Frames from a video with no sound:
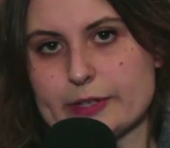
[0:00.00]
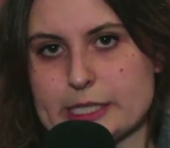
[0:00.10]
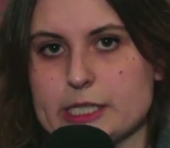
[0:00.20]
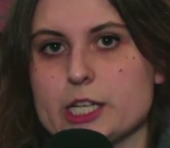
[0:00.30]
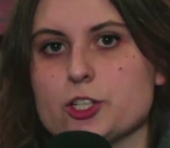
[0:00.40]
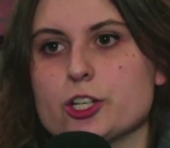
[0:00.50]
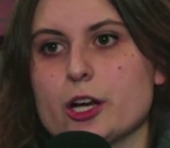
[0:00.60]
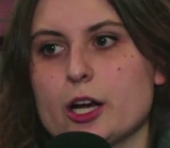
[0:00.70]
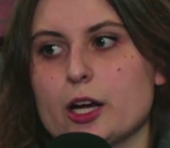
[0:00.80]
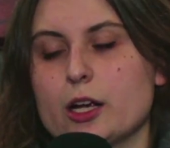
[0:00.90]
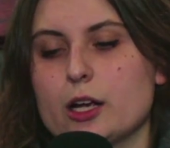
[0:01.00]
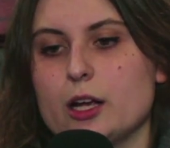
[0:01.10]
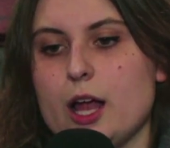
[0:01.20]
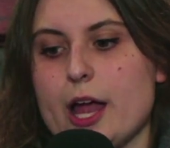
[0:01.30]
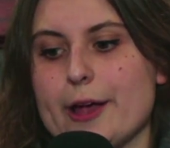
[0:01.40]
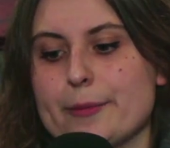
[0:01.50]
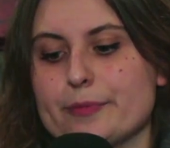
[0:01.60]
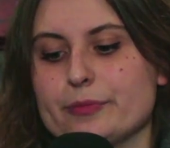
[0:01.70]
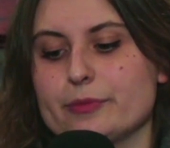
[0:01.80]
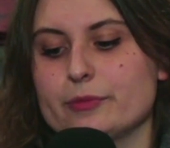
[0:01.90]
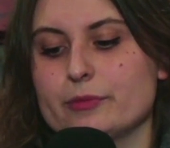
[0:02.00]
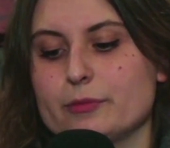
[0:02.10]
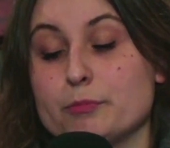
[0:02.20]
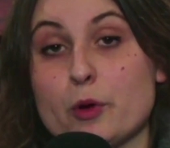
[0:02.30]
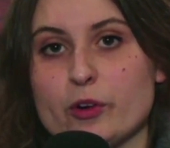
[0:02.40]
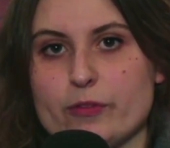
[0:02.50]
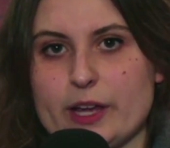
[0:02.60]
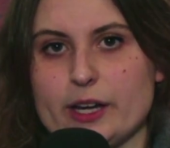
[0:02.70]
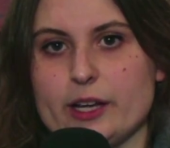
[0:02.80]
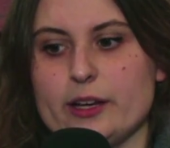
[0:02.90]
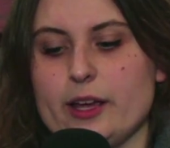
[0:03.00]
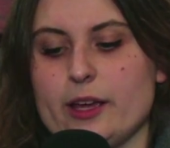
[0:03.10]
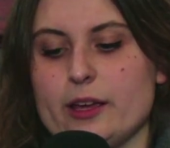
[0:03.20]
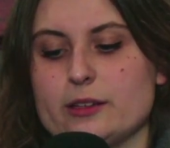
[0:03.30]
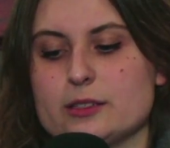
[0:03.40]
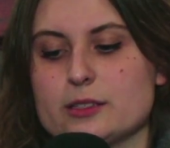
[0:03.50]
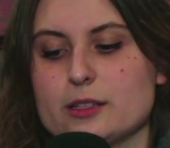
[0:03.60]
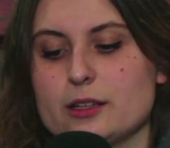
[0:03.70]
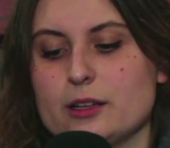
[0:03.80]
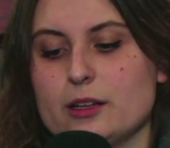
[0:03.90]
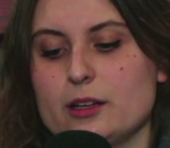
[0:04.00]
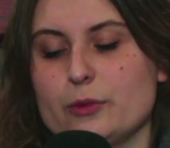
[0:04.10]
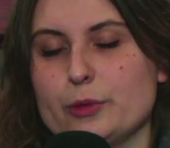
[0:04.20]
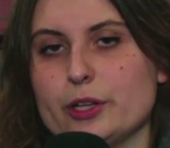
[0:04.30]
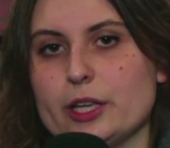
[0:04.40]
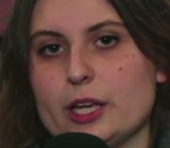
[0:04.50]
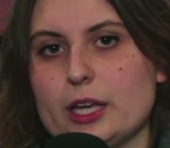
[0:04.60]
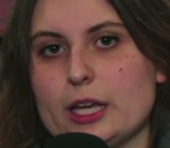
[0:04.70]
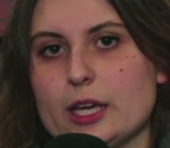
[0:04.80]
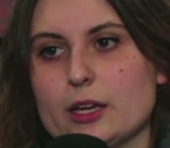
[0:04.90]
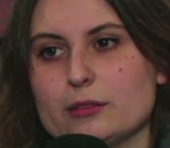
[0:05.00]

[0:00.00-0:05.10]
as a teacher motivated and really